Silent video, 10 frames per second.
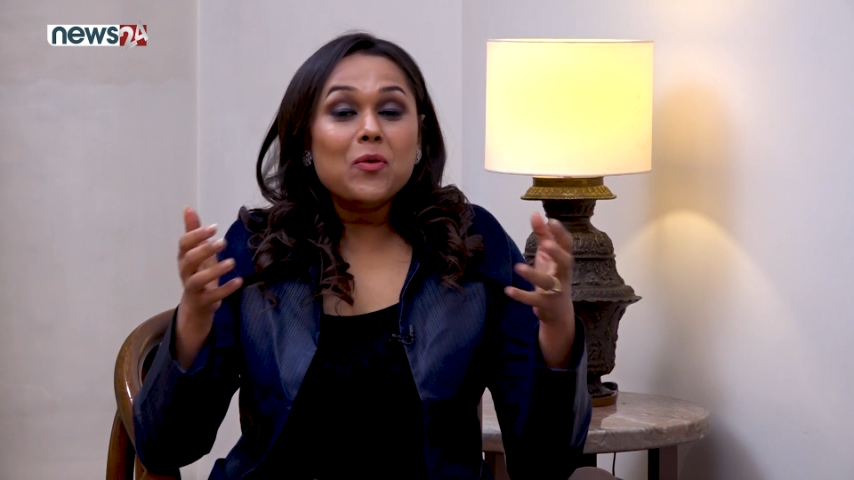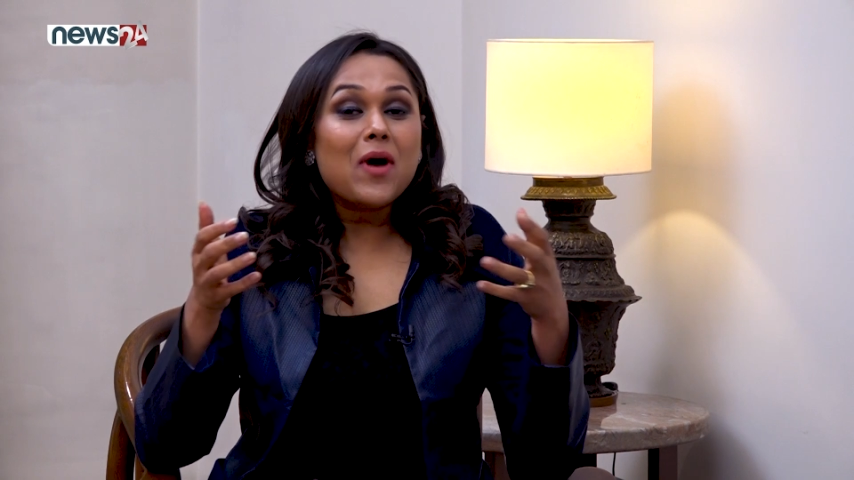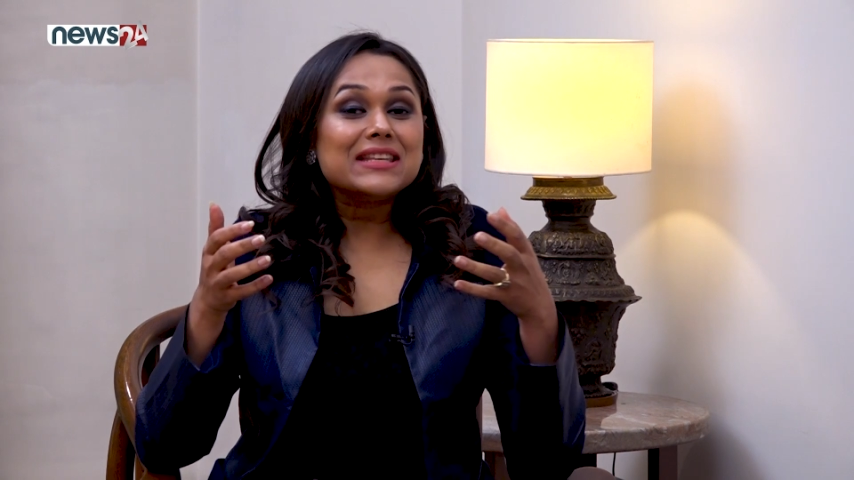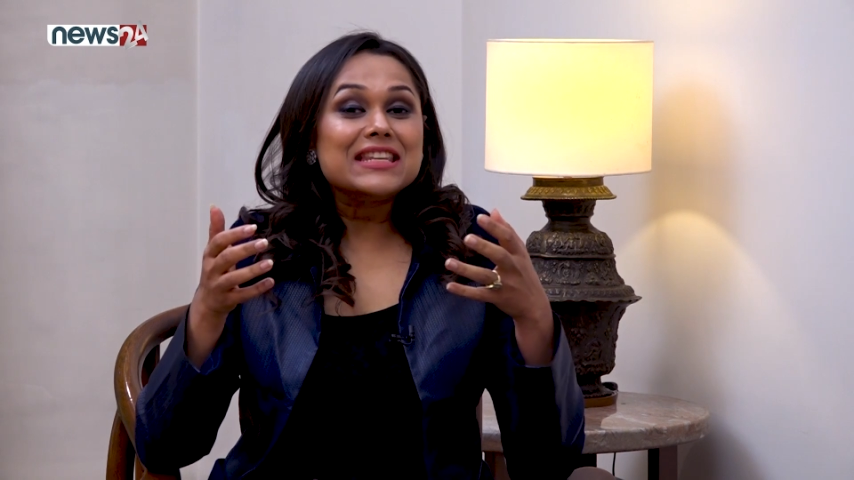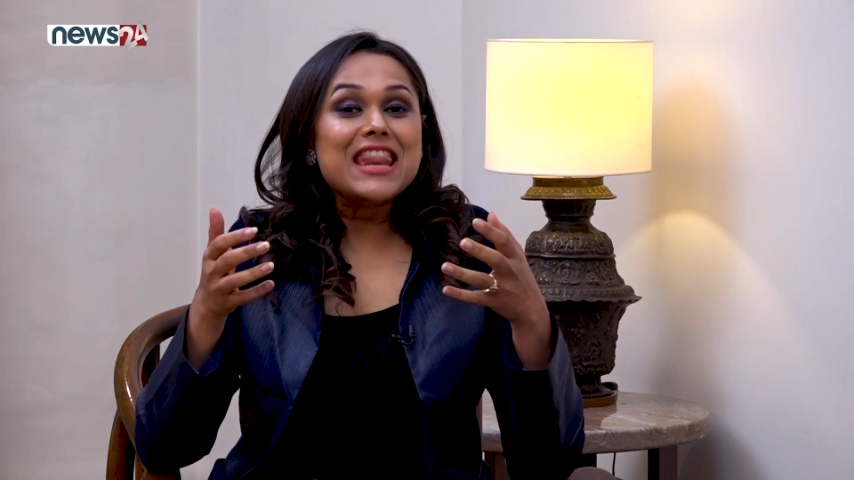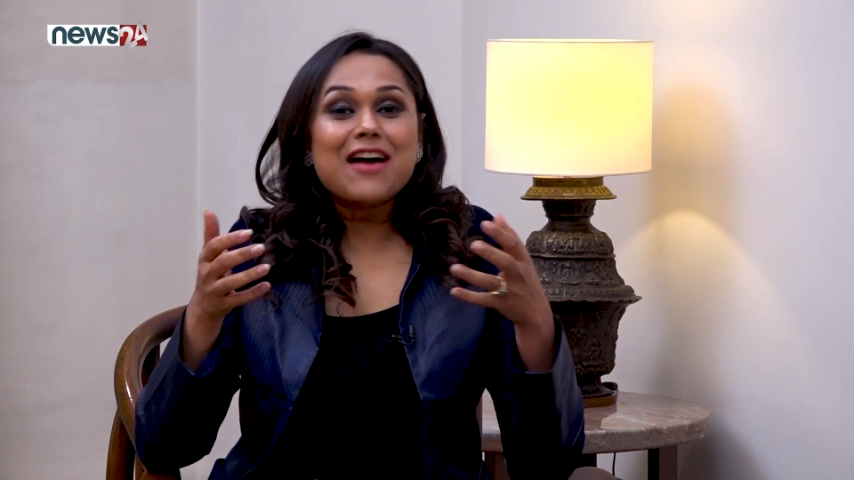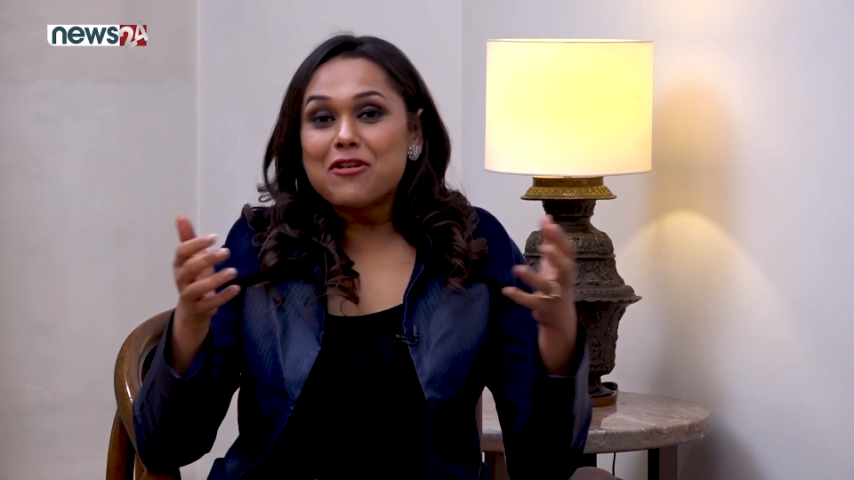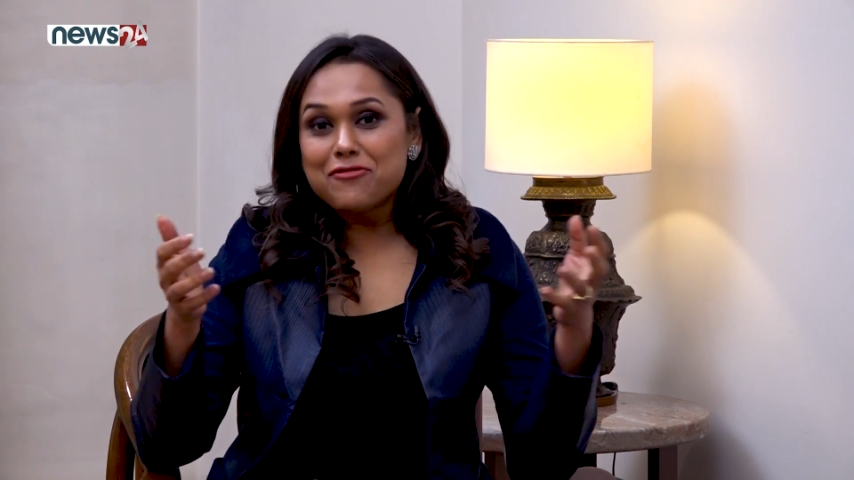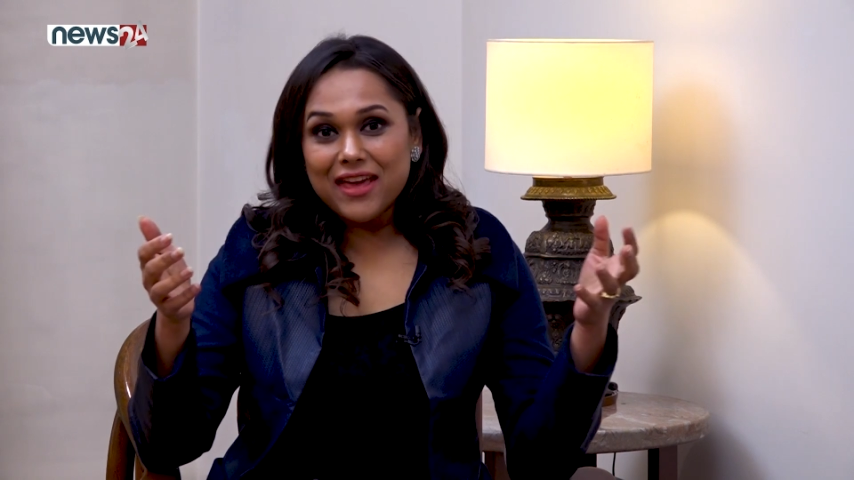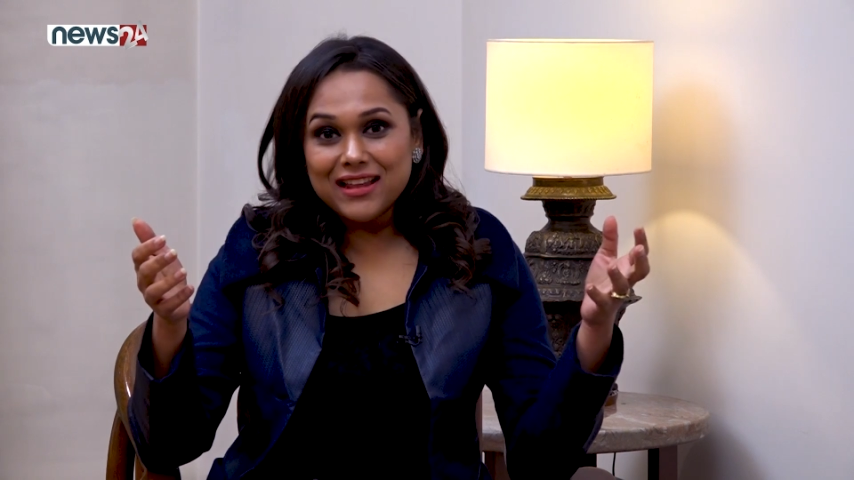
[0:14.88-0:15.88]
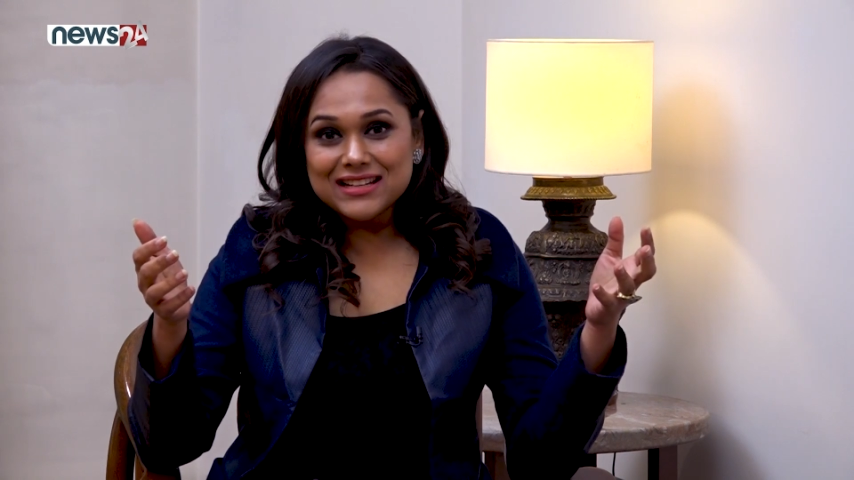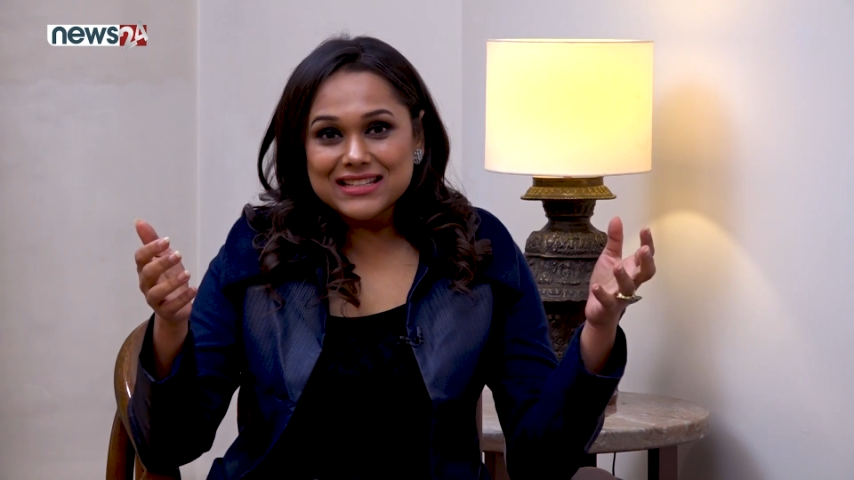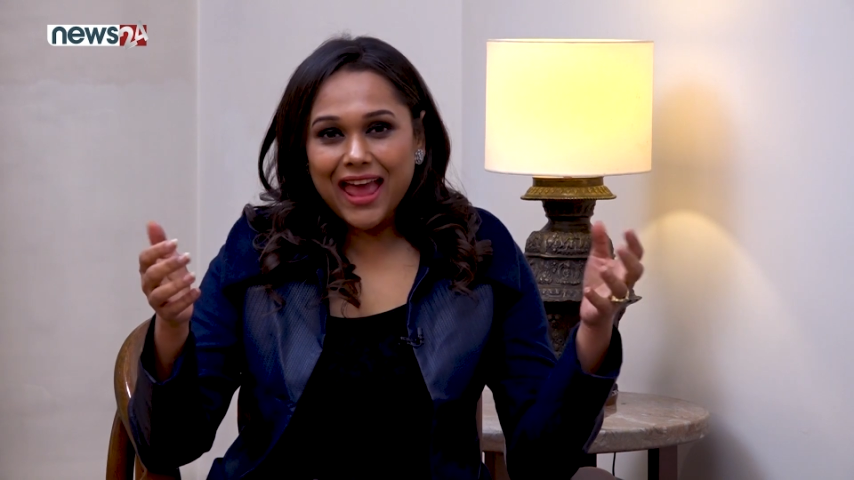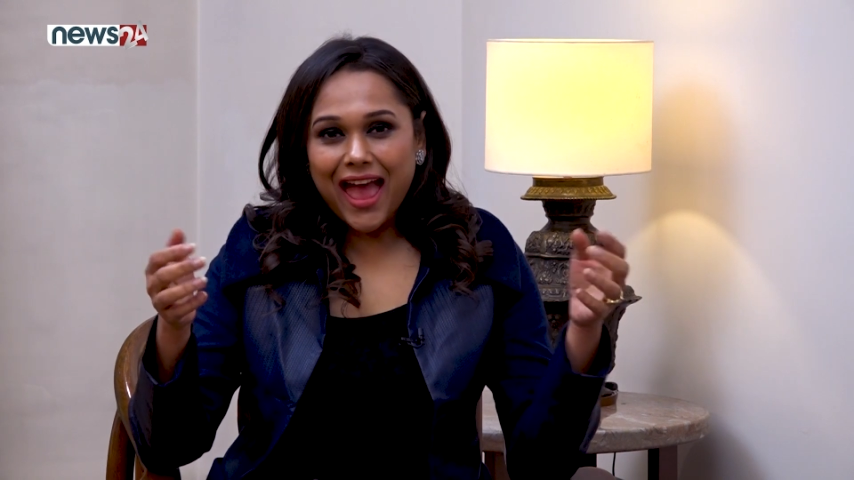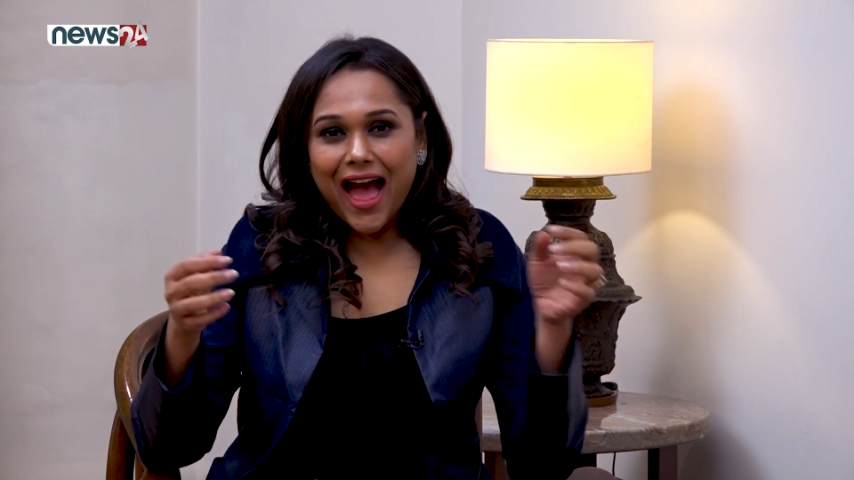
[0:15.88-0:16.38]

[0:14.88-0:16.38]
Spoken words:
who has never failed,